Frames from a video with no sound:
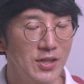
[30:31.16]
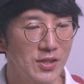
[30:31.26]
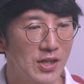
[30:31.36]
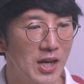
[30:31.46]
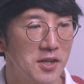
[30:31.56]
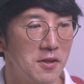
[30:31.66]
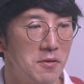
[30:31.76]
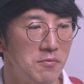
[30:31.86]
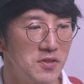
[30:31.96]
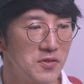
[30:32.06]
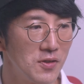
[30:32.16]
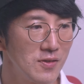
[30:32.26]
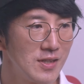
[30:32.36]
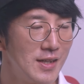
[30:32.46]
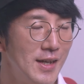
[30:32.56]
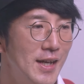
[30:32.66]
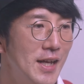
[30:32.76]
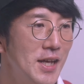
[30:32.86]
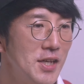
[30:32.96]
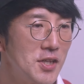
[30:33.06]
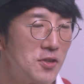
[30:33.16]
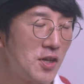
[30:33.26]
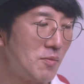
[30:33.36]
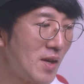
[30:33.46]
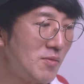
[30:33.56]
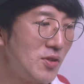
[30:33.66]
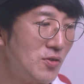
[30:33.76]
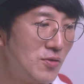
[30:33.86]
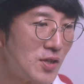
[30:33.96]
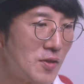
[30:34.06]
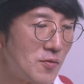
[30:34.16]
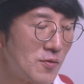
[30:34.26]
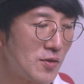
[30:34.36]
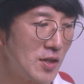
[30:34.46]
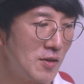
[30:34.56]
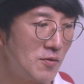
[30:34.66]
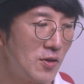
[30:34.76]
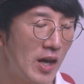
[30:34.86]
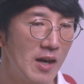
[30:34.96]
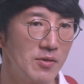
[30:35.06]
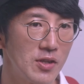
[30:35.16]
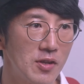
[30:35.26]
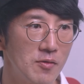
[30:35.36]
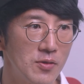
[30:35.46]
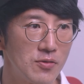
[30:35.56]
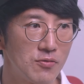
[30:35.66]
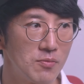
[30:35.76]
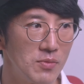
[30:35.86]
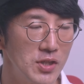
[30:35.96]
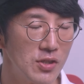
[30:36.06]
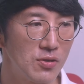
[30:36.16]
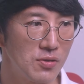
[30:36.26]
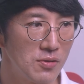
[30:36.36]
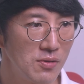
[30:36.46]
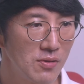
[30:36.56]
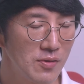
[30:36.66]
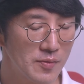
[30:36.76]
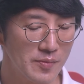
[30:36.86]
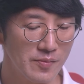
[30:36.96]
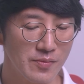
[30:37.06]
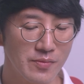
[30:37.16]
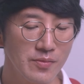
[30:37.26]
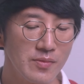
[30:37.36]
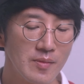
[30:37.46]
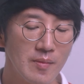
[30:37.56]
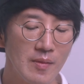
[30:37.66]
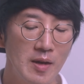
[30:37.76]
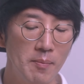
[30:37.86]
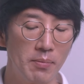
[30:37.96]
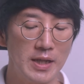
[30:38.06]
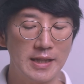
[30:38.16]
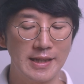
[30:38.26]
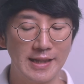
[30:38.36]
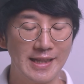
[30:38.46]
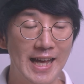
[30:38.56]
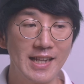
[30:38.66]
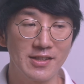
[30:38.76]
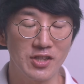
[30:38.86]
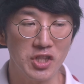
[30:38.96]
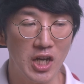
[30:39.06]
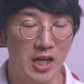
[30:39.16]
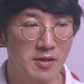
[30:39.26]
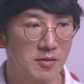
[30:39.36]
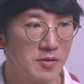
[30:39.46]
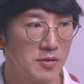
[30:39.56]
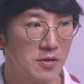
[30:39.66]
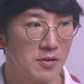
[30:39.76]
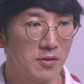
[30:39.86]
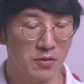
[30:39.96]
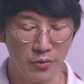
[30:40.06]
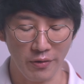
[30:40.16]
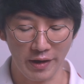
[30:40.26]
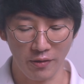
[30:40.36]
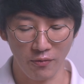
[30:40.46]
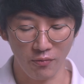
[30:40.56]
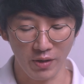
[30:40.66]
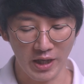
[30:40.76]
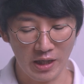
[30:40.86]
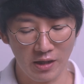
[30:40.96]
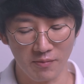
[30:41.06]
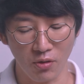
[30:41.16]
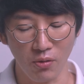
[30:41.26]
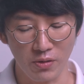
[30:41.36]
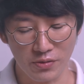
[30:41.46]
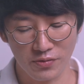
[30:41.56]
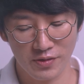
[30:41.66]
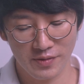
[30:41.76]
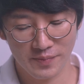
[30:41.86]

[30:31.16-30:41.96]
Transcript: you calculate the result, and you can maybe use it if you have like a Mini 2, but that is not correct way, of course.